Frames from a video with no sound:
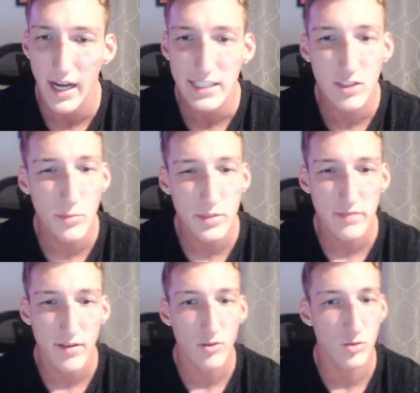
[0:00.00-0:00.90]
I don't
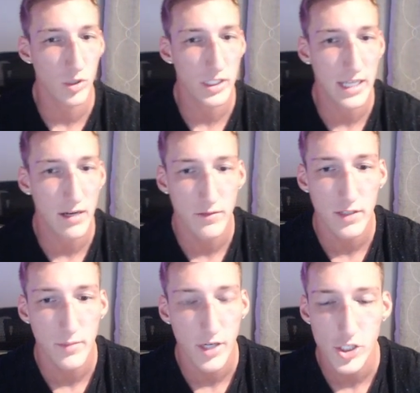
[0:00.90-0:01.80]
believe I was working out
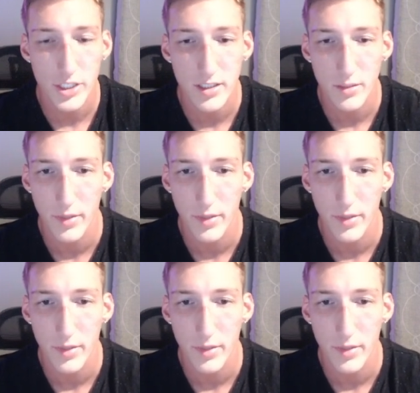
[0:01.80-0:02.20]
very much here,